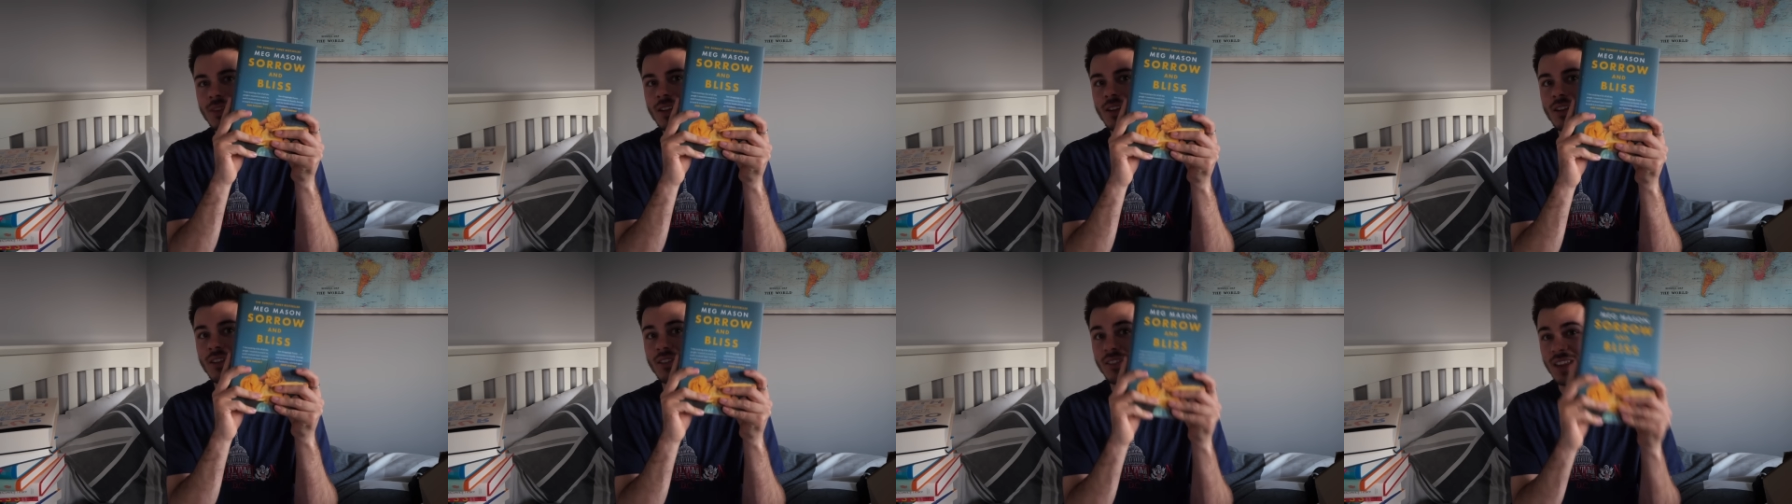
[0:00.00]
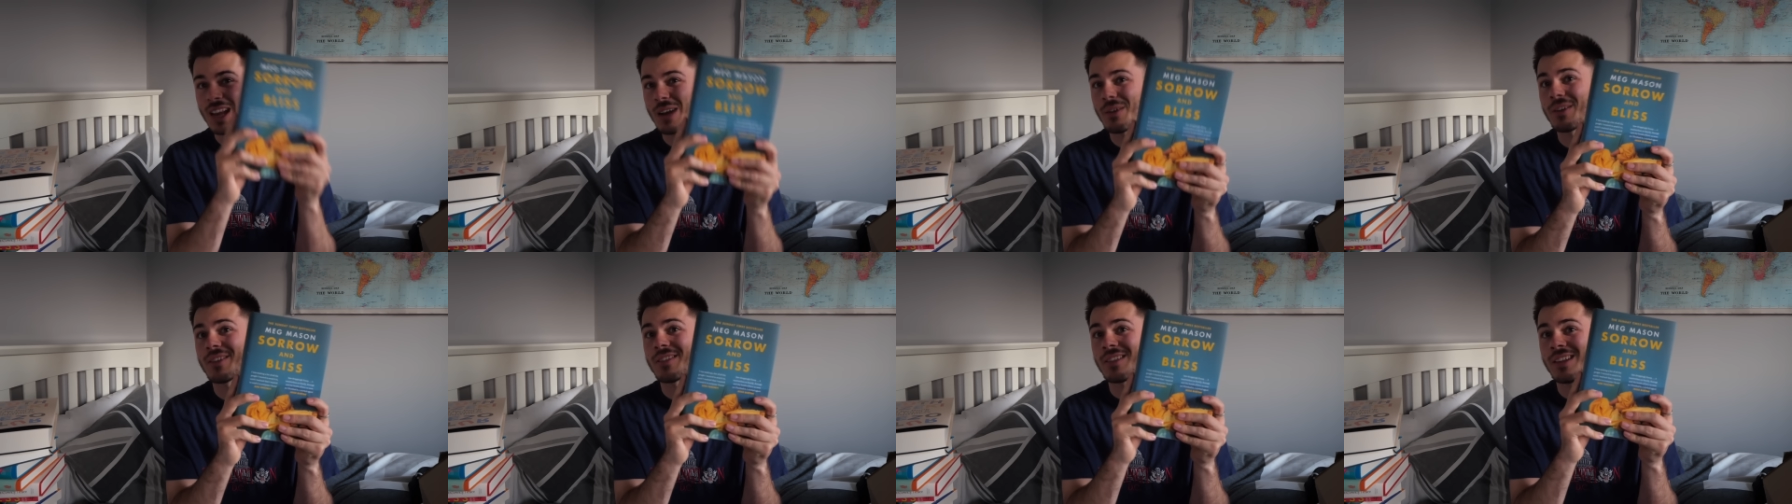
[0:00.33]

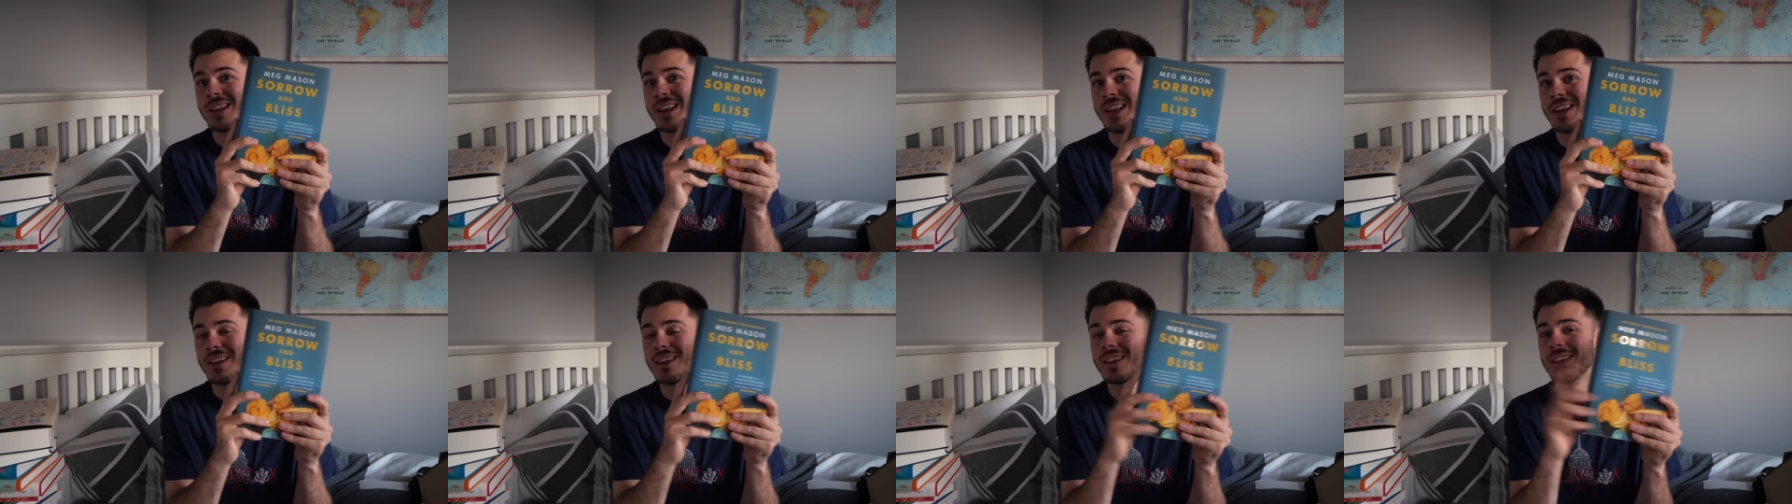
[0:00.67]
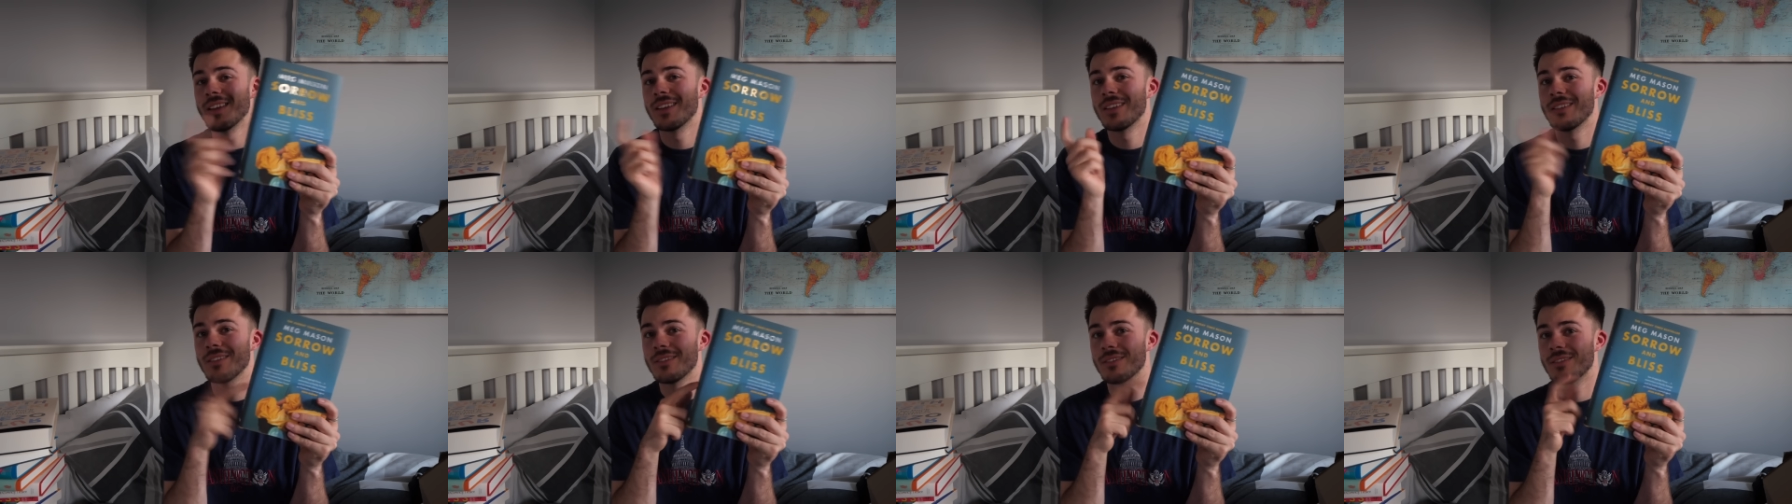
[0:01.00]
seriously
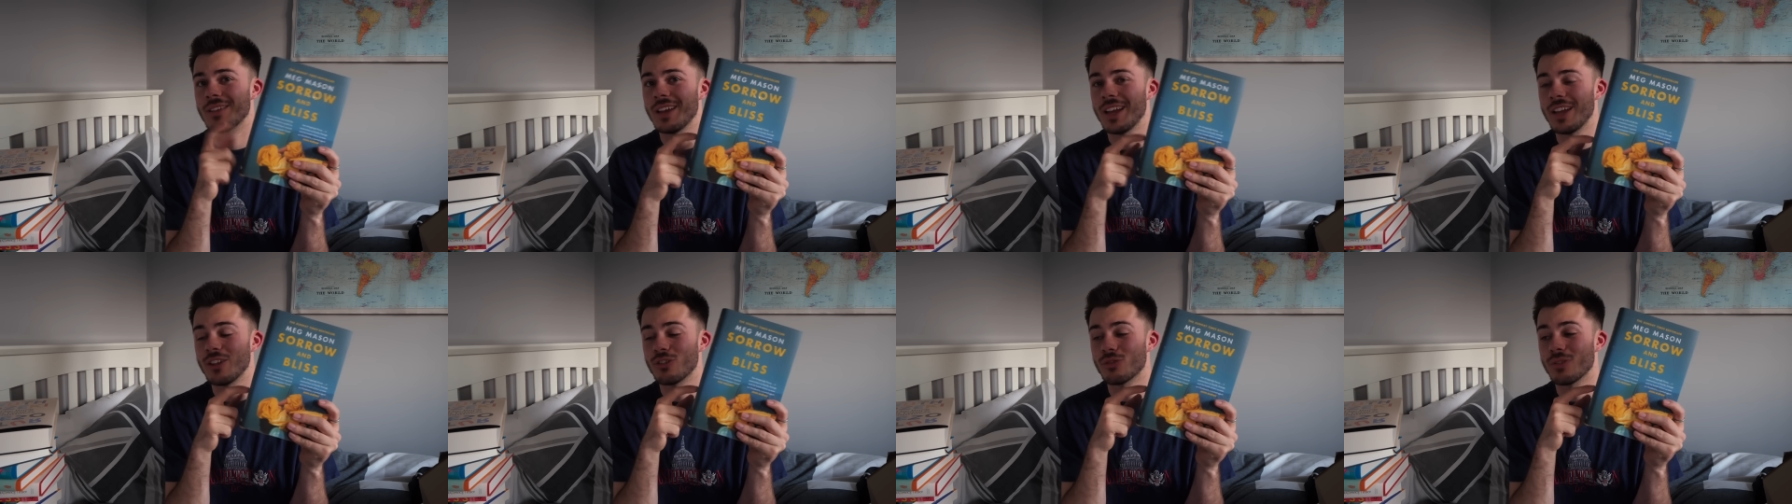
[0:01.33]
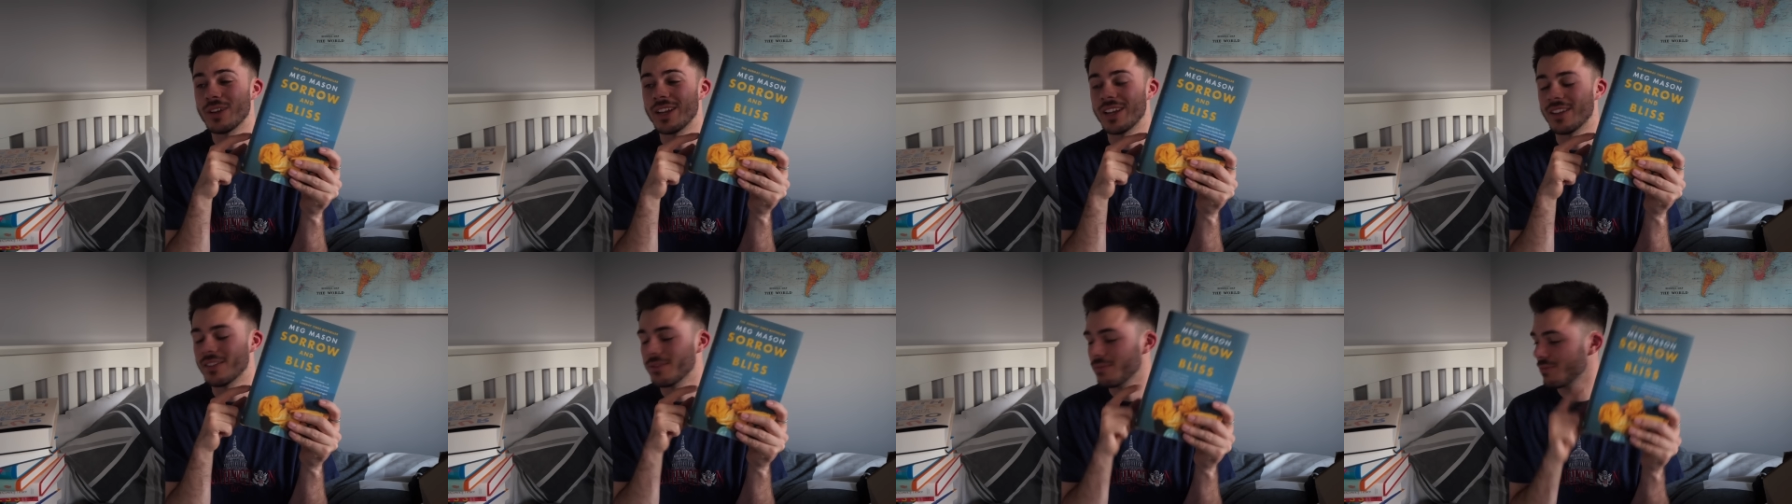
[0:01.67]

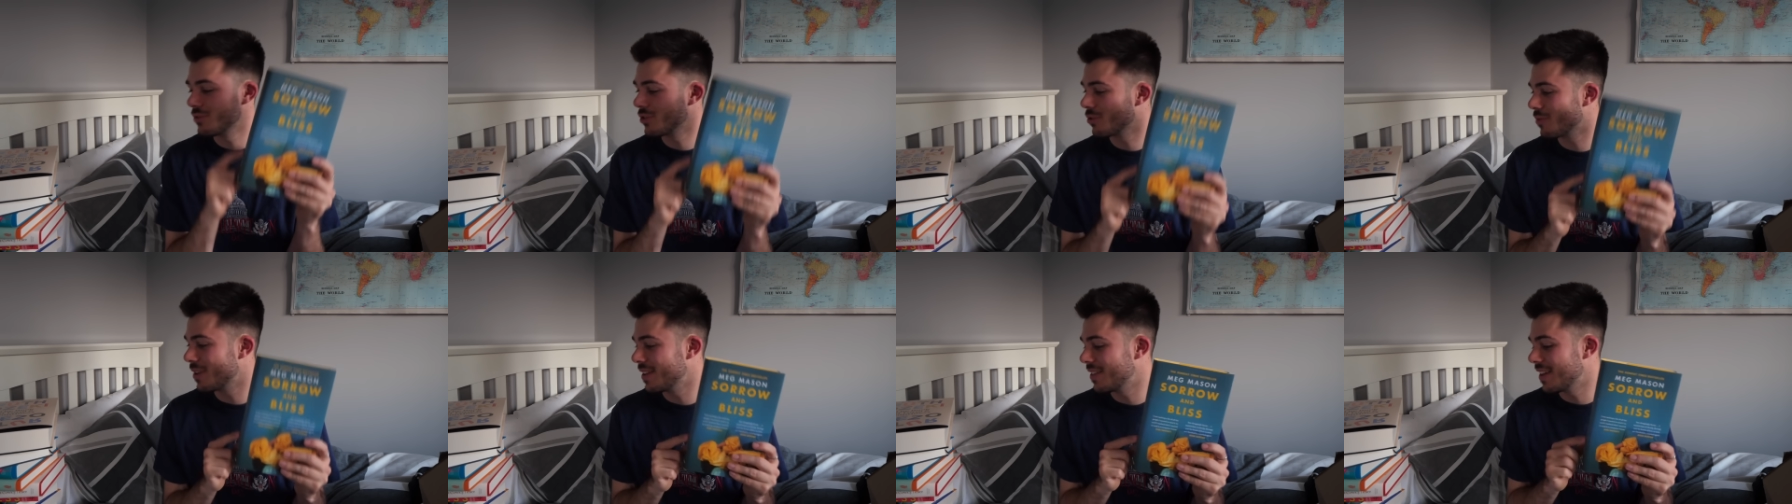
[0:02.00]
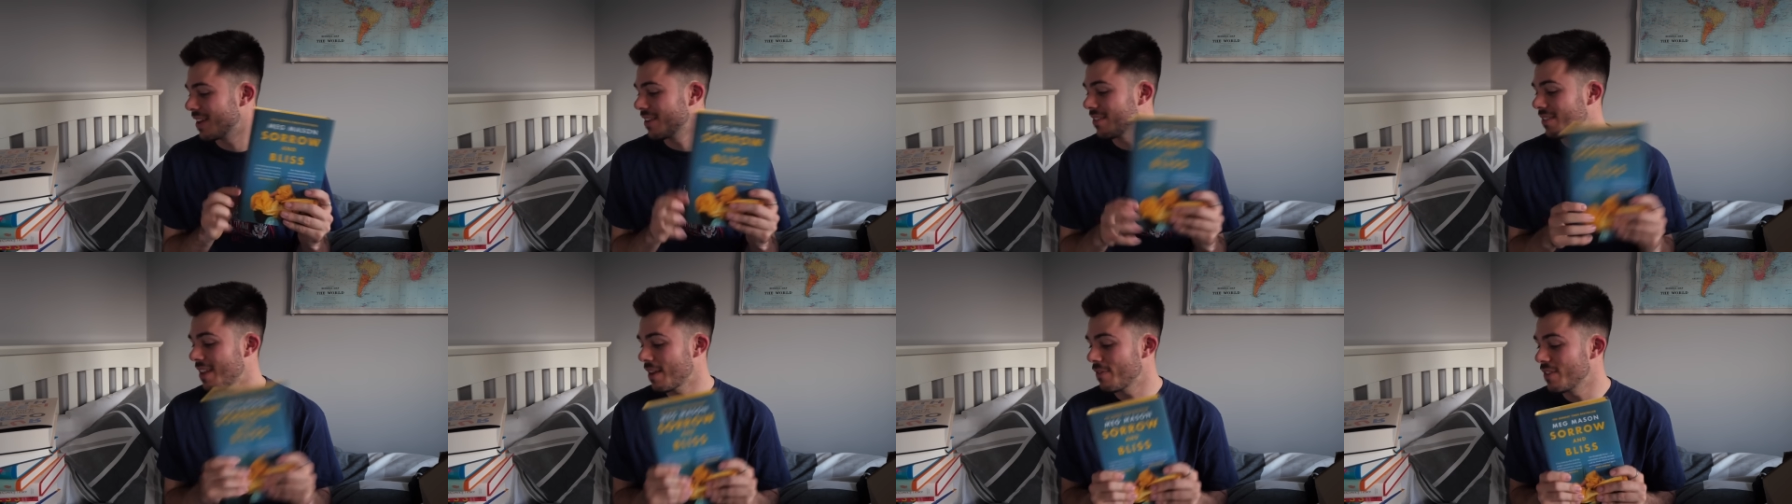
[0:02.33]
intrigued to read
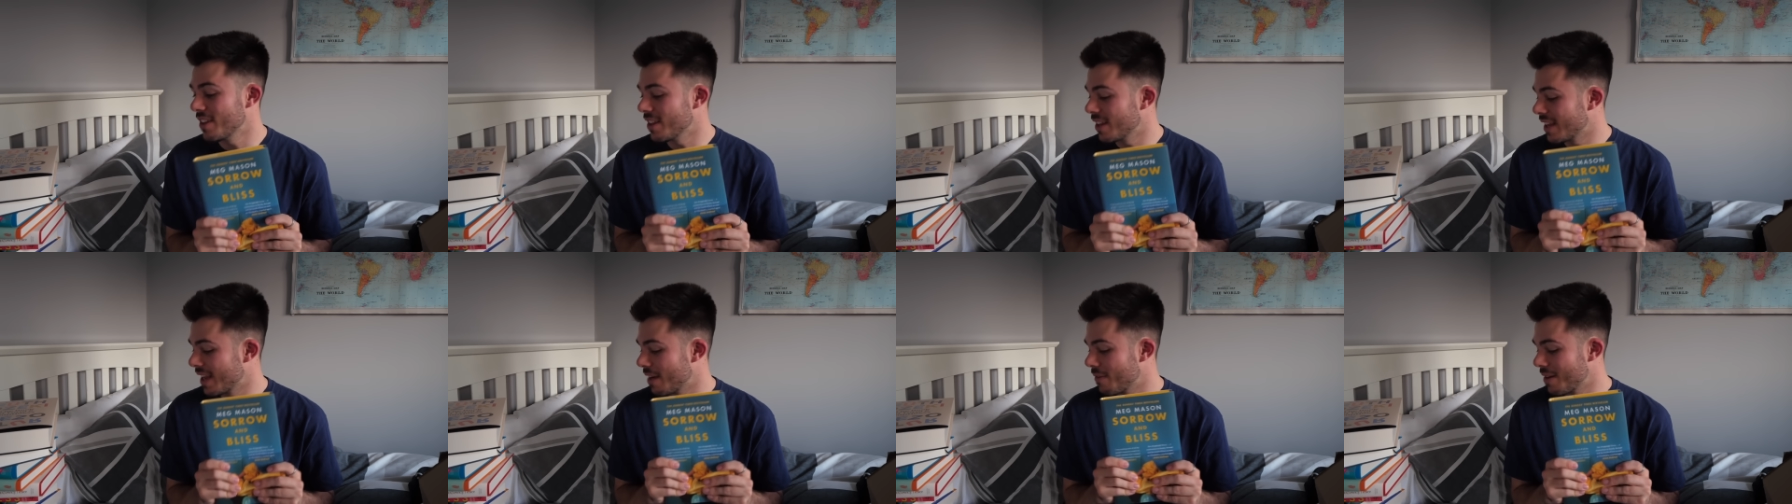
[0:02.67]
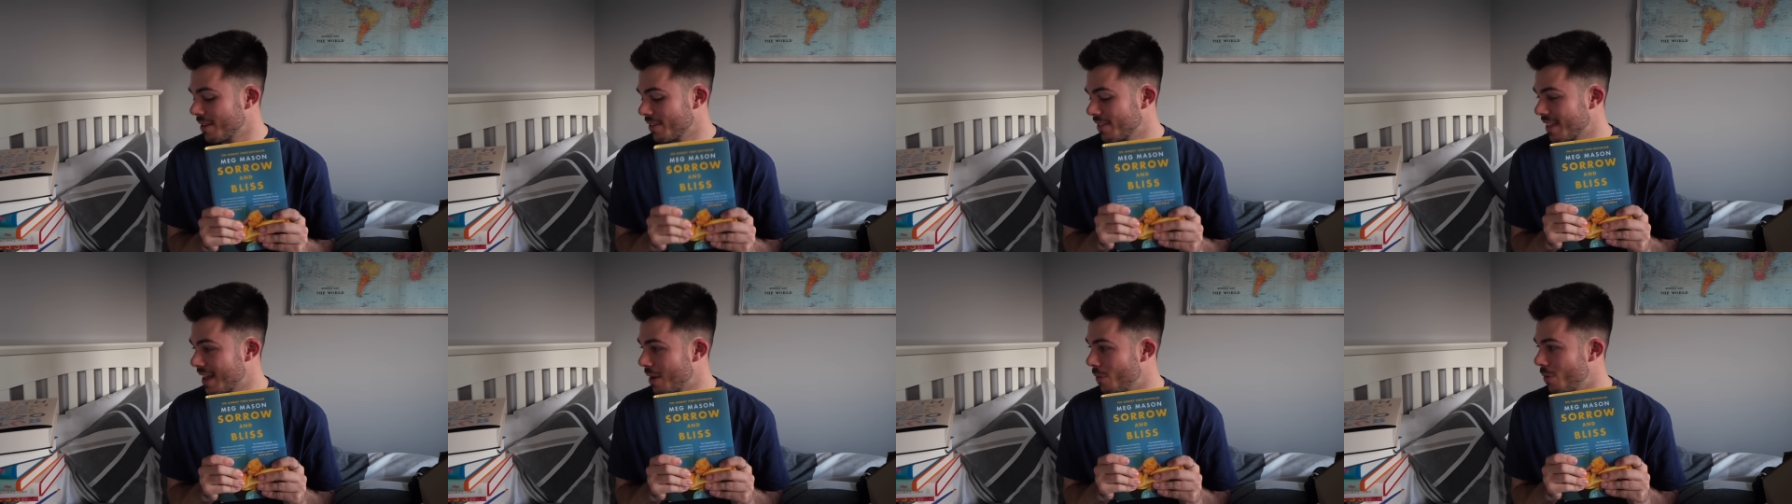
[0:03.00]
this. Definitely gonna get
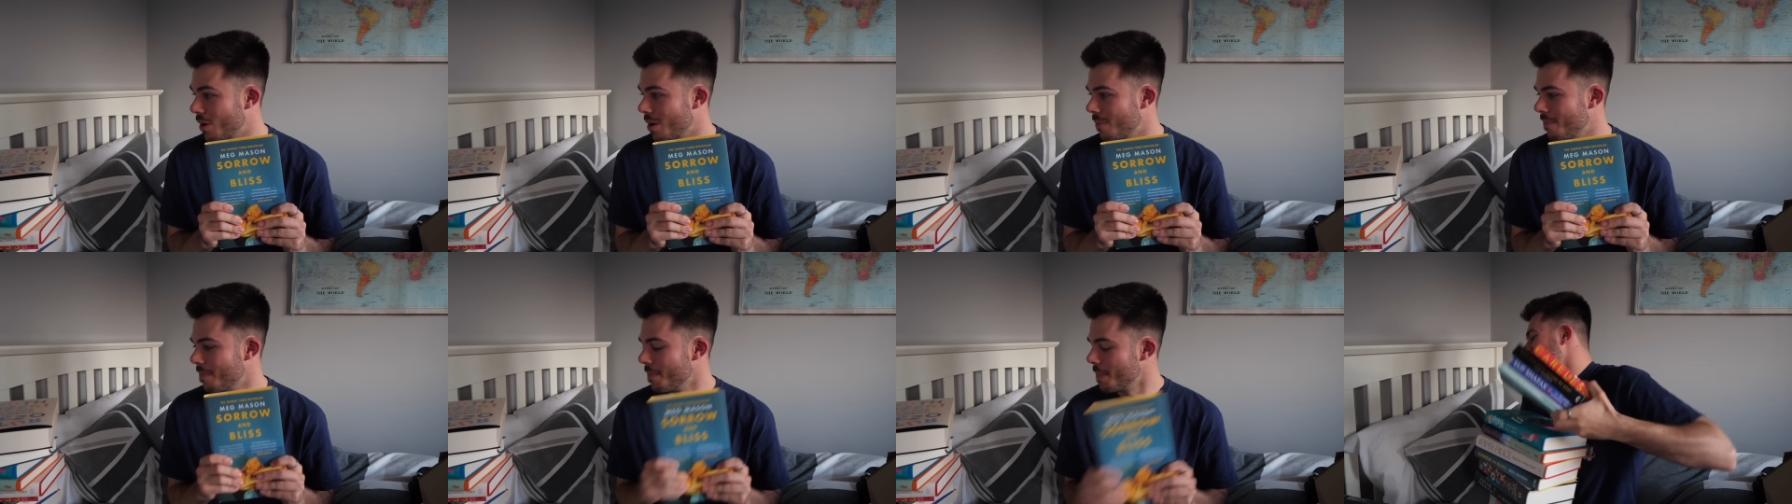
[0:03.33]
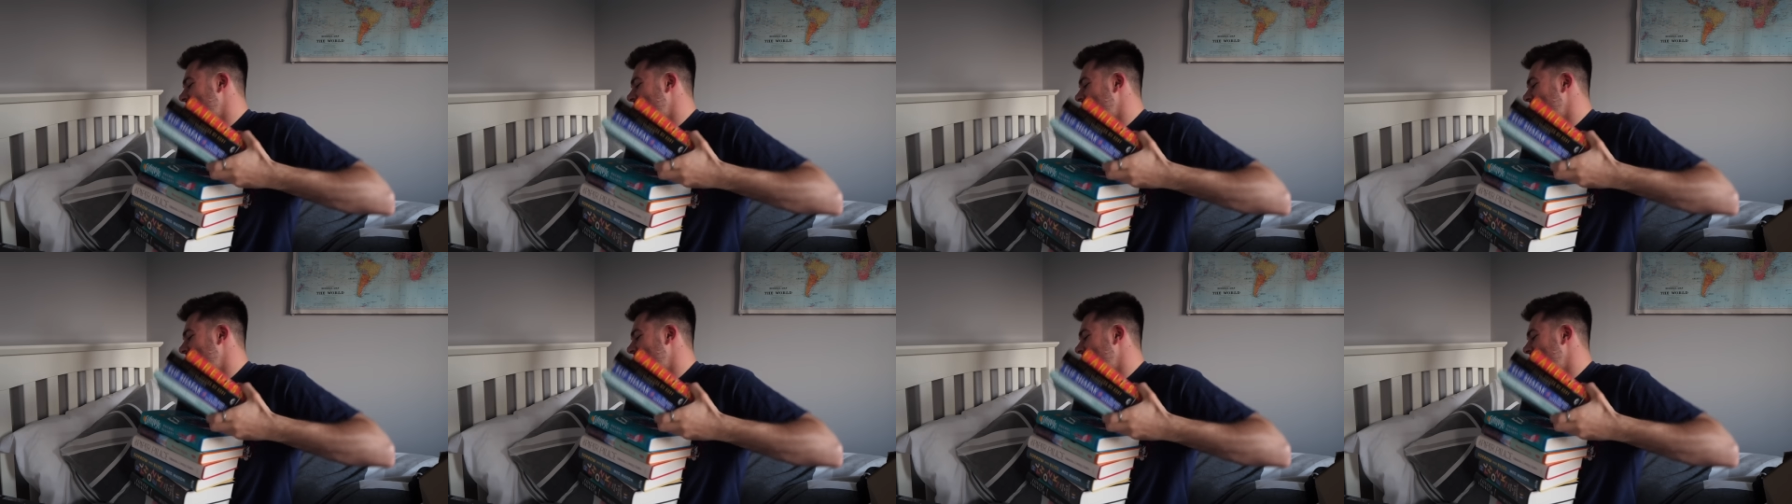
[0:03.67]
around to that one.